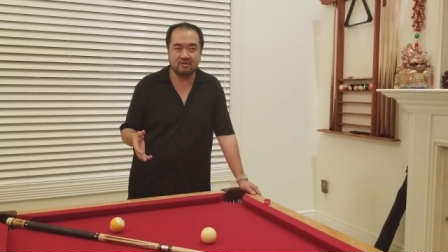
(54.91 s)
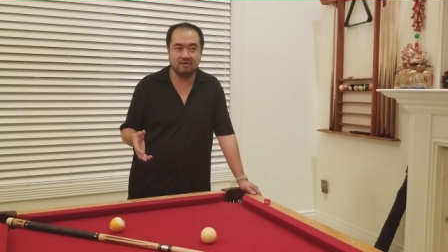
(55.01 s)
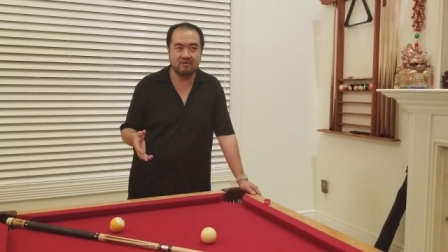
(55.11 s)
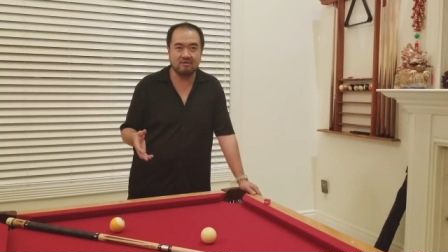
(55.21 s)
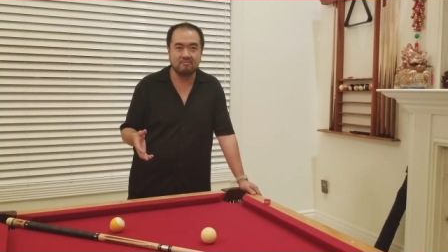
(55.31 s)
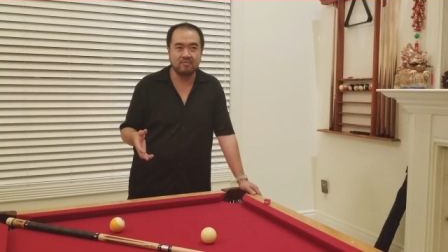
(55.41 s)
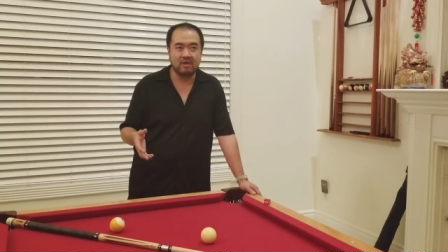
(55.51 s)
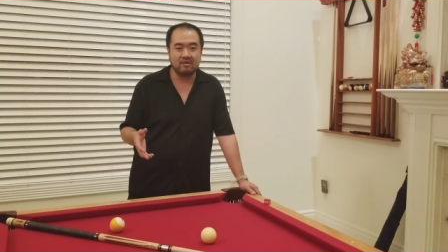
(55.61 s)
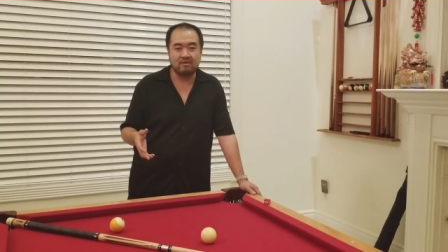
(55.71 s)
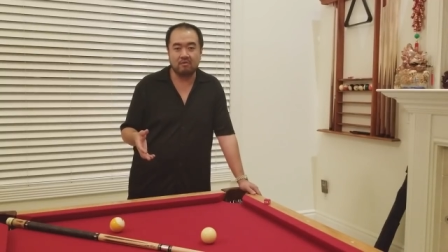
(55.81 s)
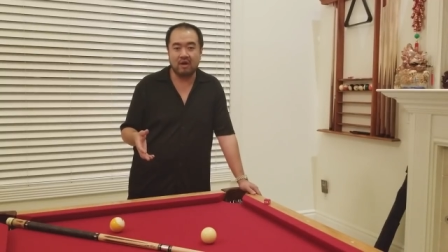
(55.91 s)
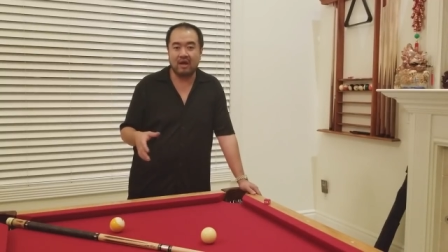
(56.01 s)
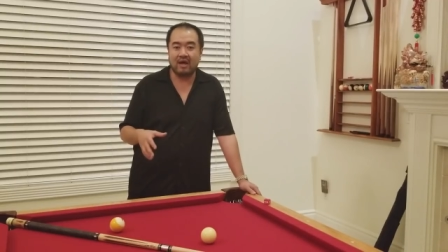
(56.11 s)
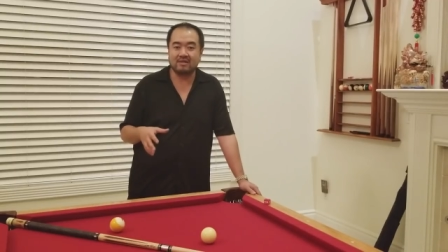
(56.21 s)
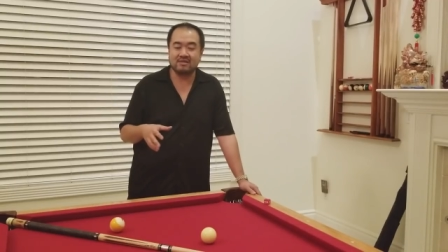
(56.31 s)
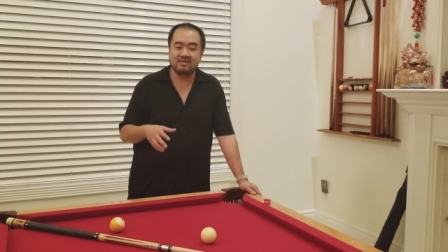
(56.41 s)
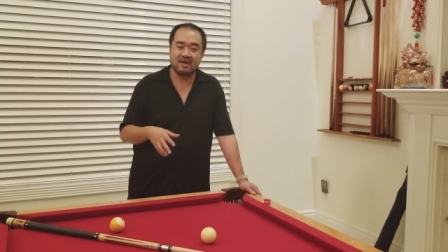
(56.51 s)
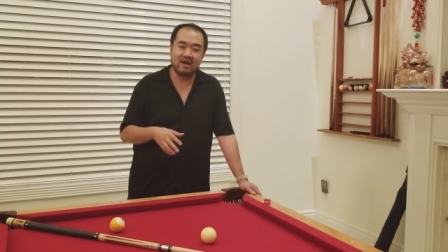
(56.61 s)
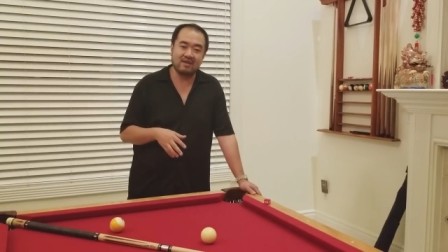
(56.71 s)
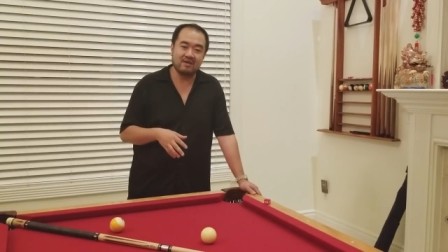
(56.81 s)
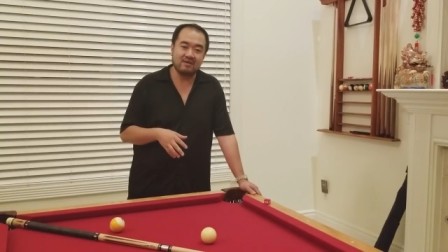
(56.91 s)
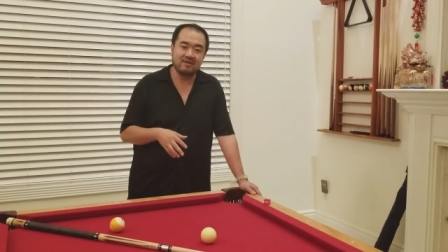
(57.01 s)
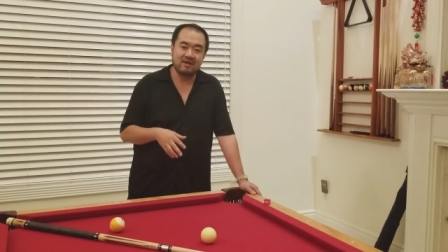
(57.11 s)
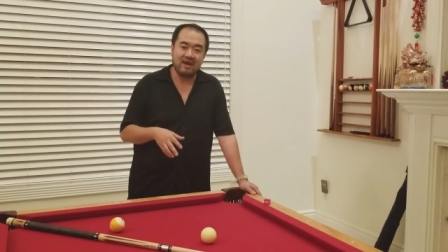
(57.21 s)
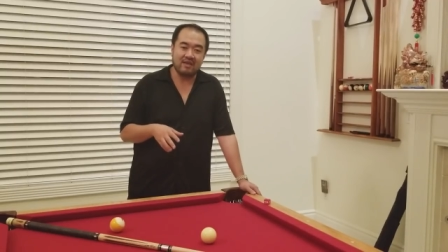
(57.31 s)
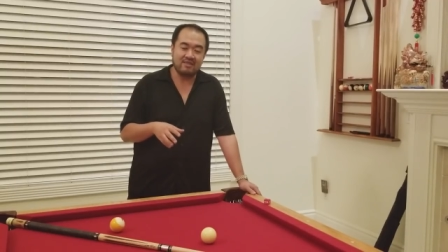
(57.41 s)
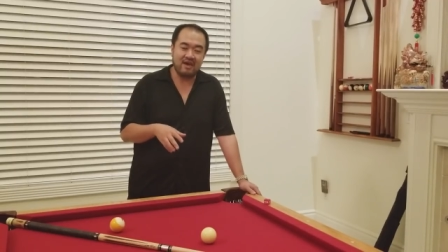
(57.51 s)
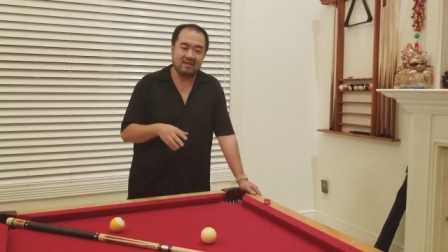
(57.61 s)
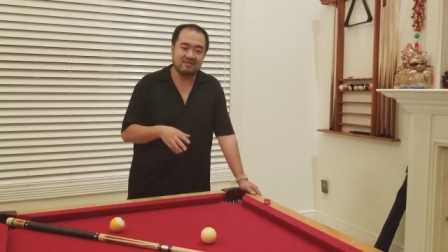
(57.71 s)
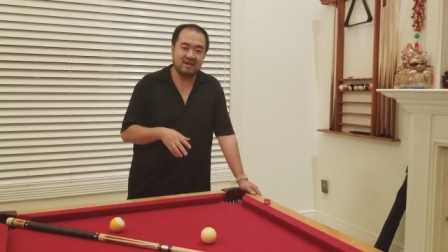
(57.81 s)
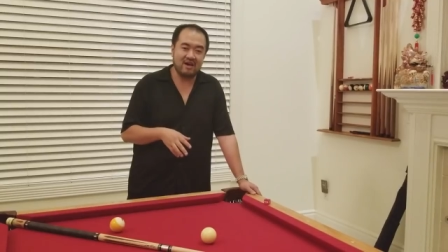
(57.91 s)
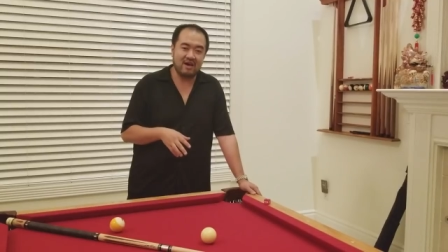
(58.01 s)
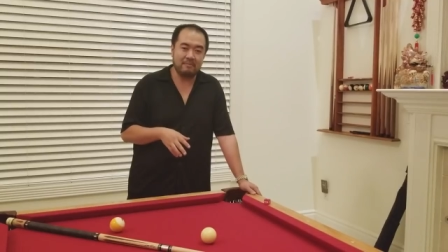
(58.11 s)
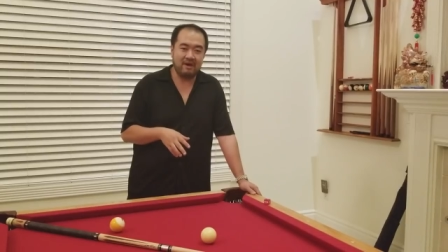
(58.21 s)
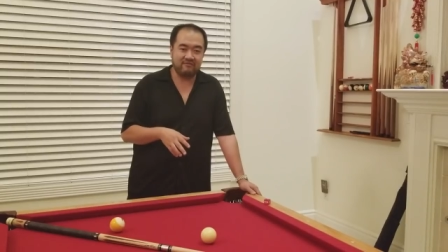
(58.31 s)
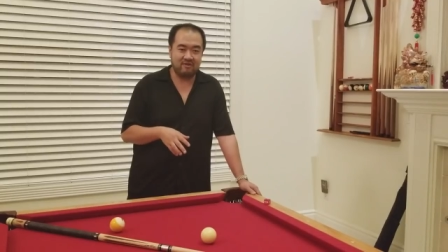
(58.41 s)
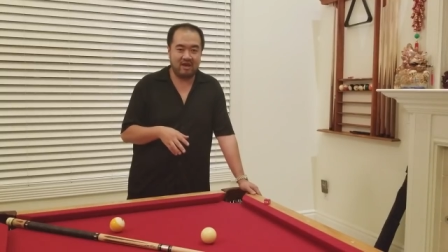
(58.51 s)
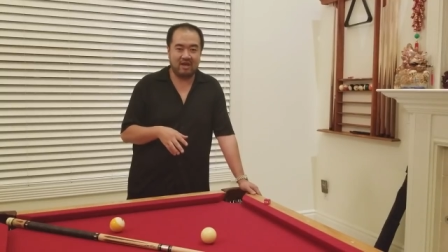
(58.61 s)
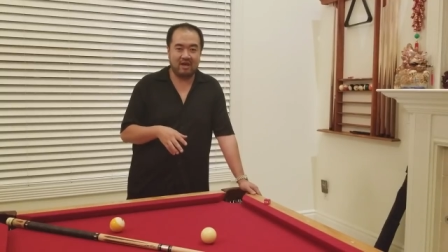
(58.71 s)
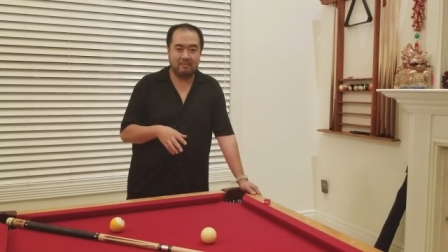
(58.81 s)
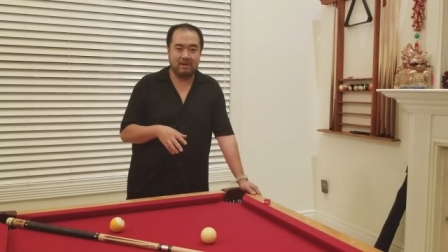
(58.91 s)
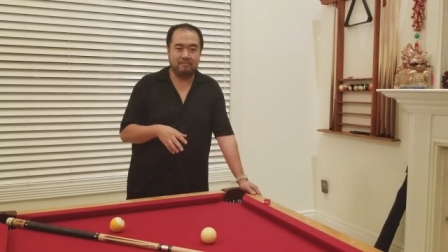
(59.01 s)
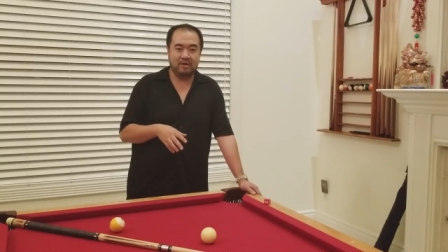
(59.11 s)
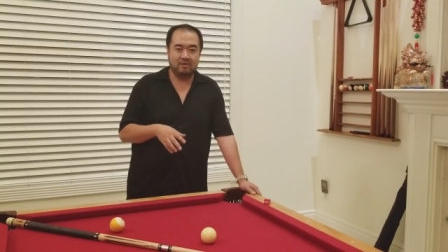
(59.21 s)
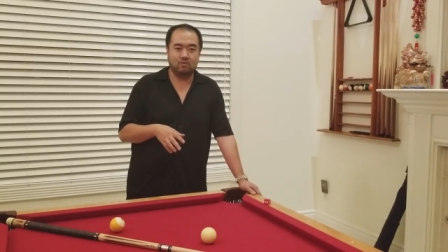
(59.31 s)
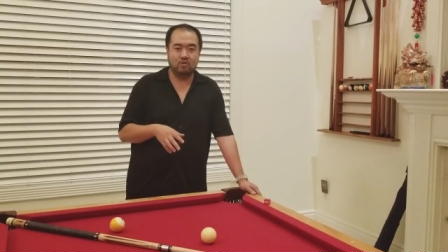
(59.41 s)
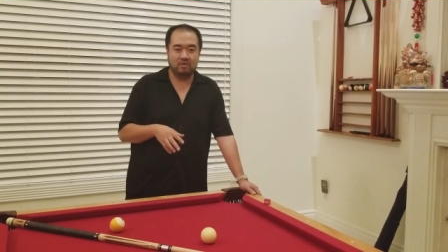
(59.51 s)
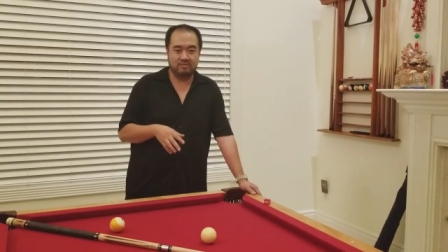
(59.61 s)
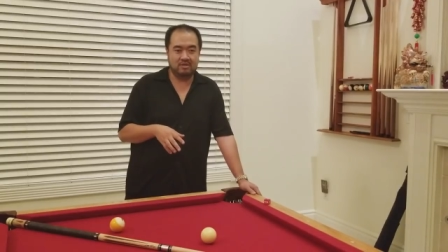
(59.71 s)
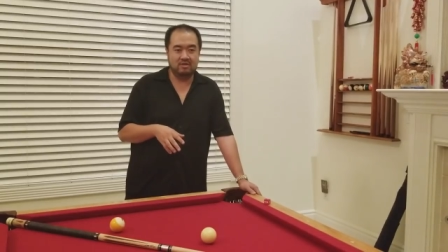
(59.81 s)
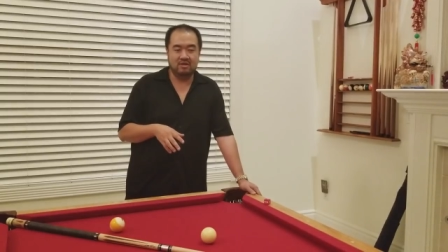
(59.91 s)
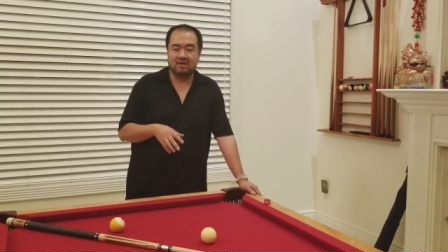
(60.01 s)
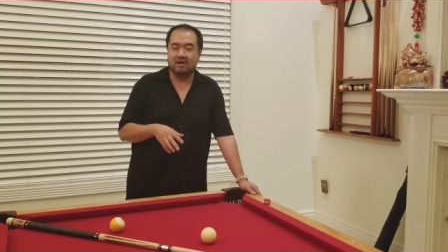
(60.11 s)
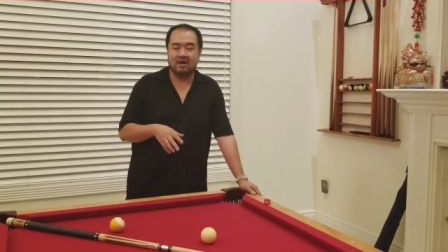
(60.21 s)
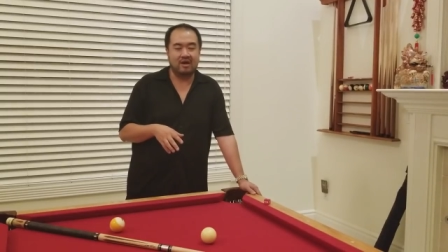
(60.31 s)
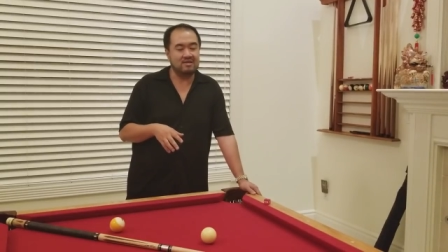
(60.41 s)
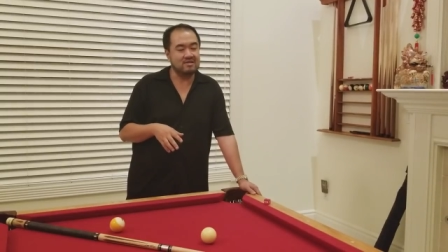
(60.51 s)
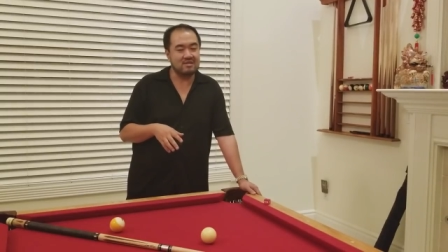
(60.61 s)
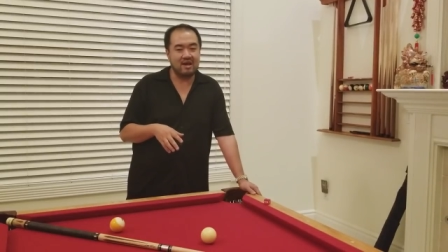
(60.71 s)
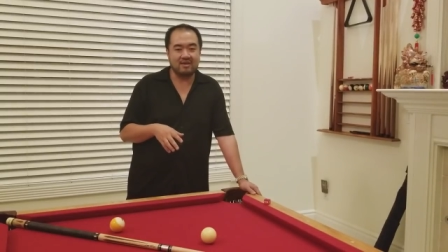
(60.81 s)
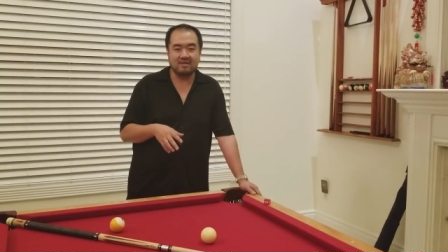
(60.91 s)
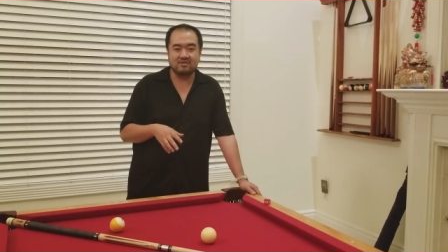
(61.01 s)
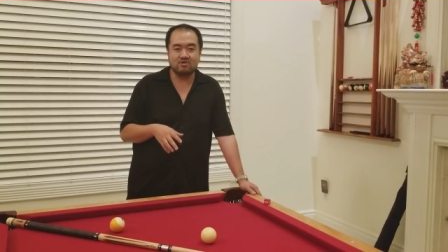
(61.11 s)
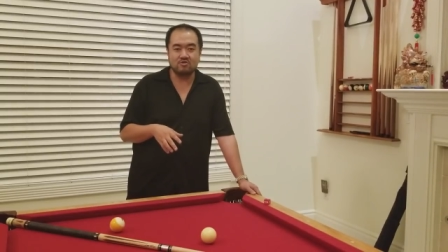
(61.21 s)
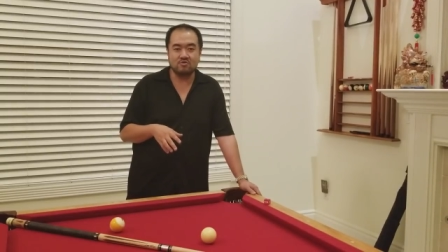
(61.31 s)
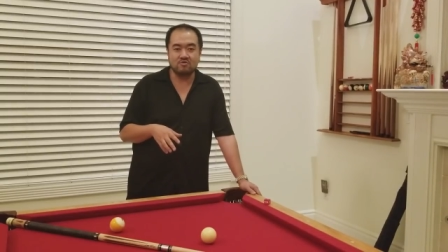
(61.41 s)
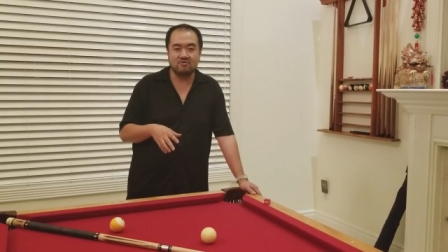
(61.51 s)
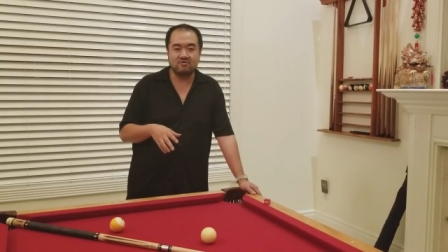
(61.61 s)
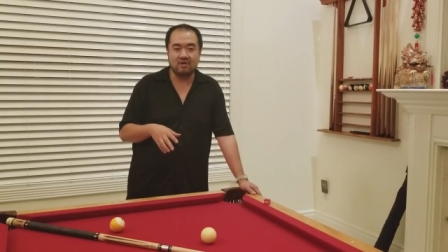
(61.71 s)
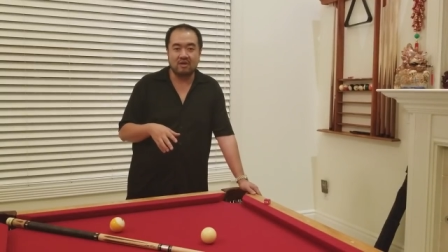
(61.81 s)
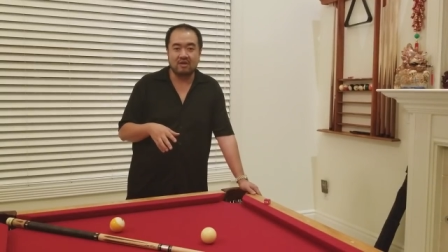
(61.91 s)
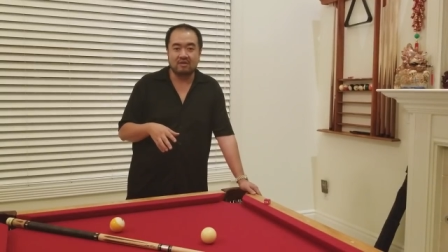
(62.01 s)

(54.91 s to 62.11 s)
So you know what, I decided at that time, after I got my butt whooped, I decided to